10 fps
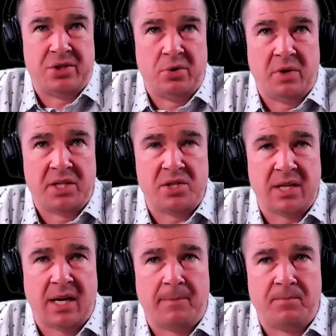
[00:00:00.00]
to its
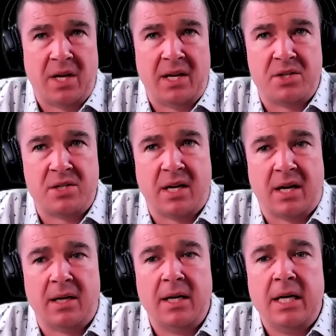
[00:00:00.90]
um, its
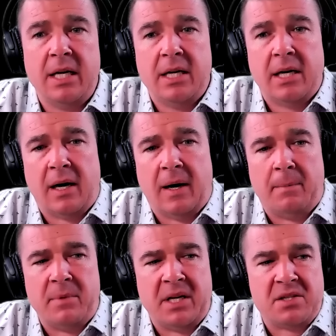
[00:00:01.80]
uh,
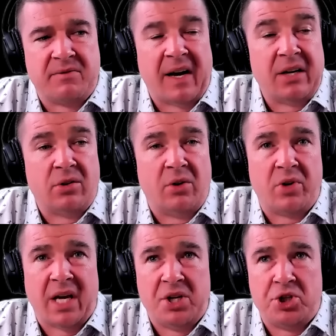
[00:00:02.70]
um, its final
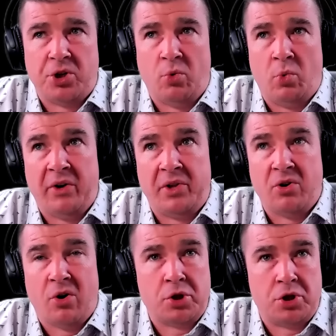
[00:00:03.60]
location, where the
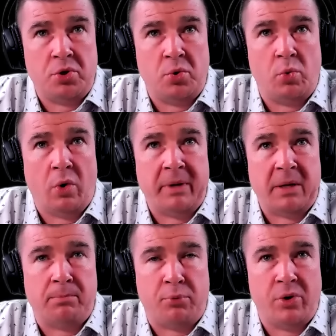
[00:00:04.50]
R two will
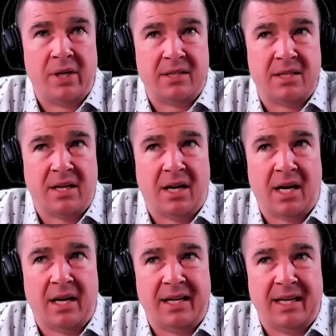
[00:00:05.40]
be put
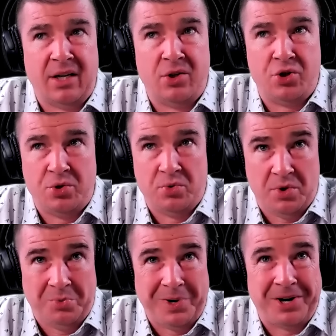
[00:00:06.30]
uh, into
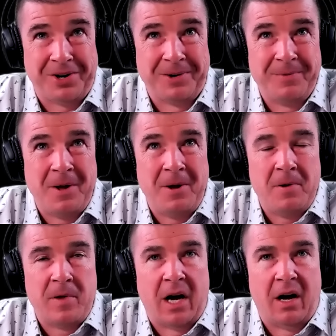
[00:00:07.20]
the rigor
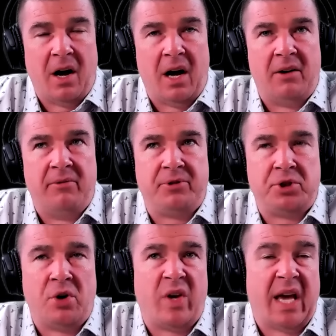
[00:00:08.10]
Uh, of
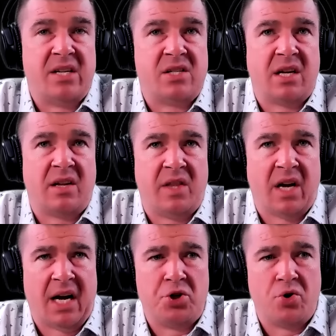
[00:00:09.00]
showcasing
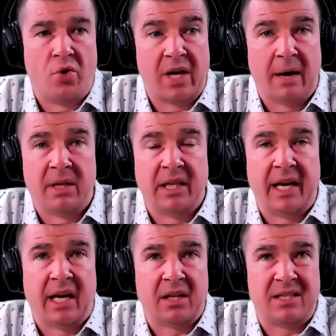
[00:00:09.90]
the
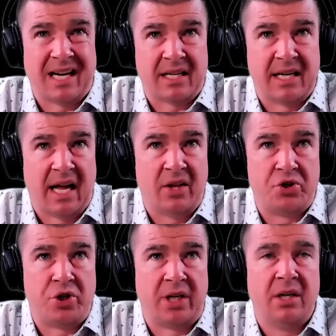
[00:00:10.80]
hydrochemolytic
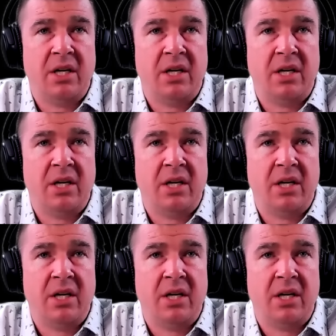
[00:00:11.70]
technology